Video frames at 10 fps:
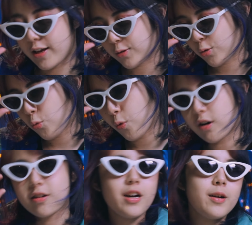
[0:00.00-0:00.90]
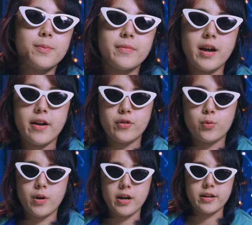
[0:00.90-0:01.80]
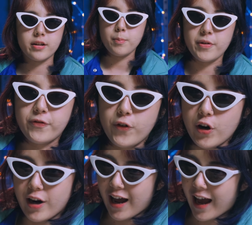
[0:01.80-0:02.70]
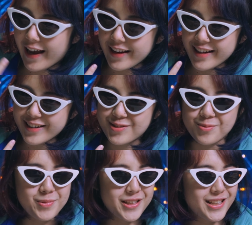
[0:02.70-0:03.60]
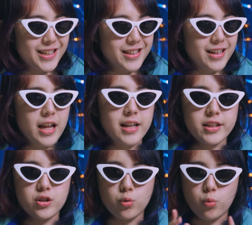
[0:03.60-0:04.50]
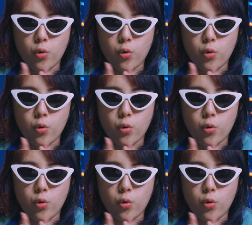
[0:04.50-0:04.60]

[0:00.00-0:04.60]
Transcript: and welcome everyone. Before I'd like to begin, I'd like to